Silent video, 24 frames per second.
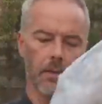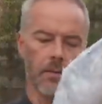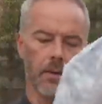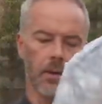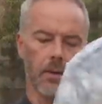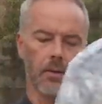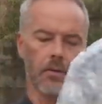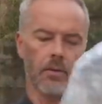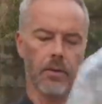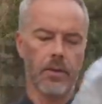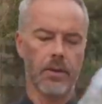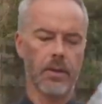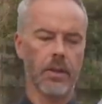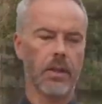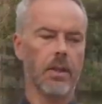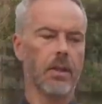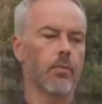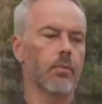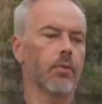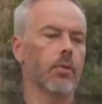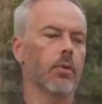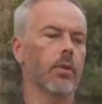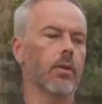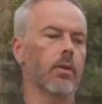Very interesting, he
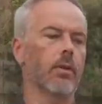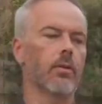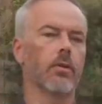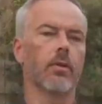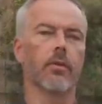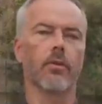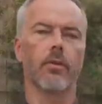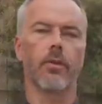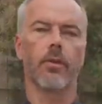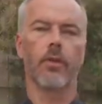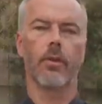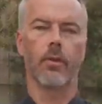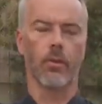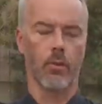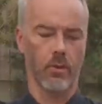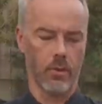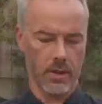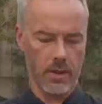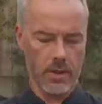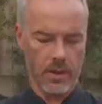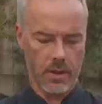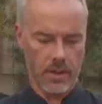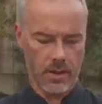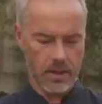put a lot of thought
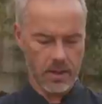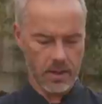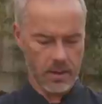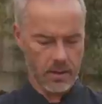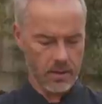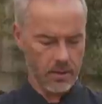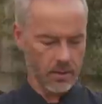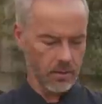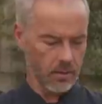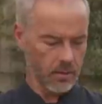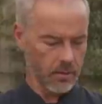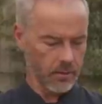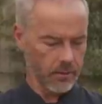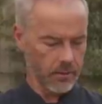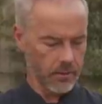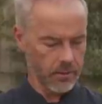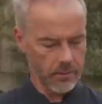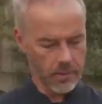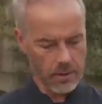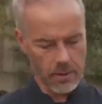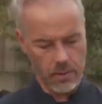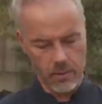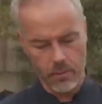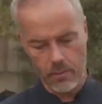in it and a lot of
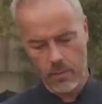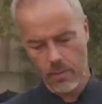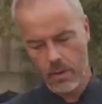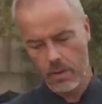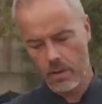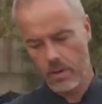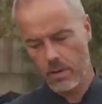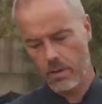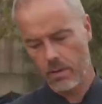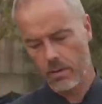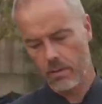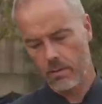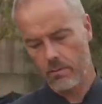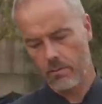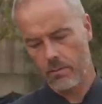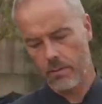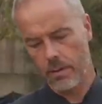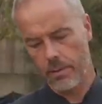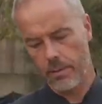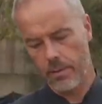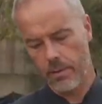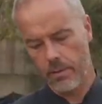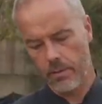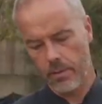development.
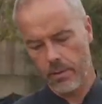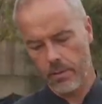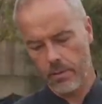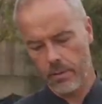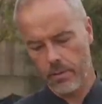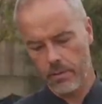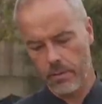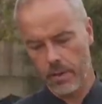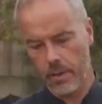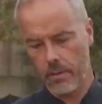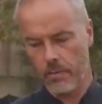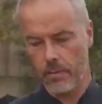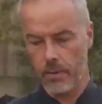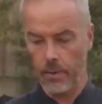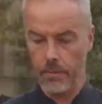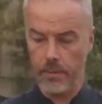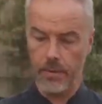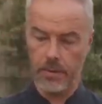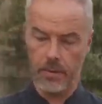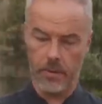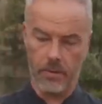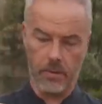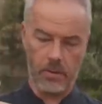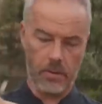Bubble wrap, big
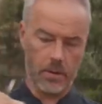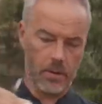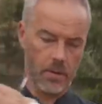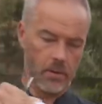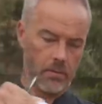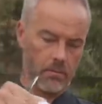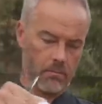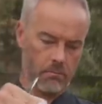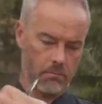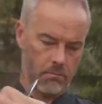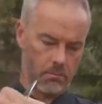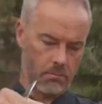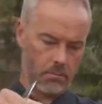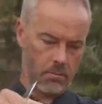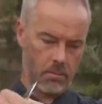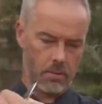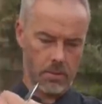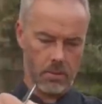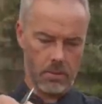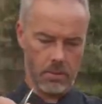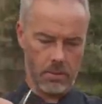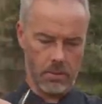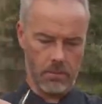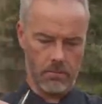bubbles, okay.
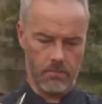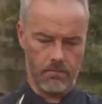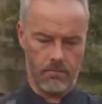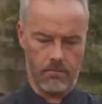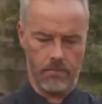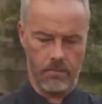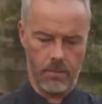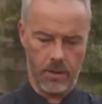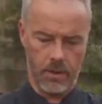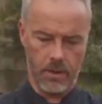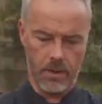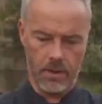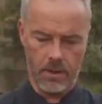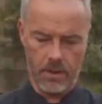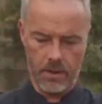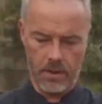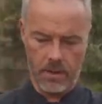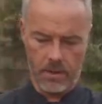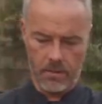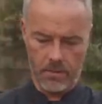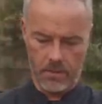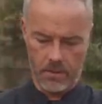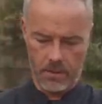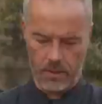Didn't see
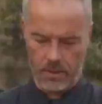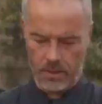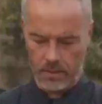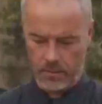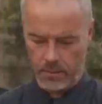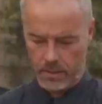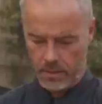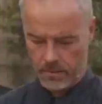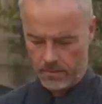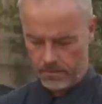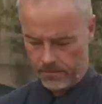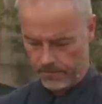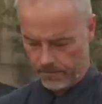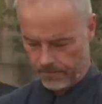that one coming.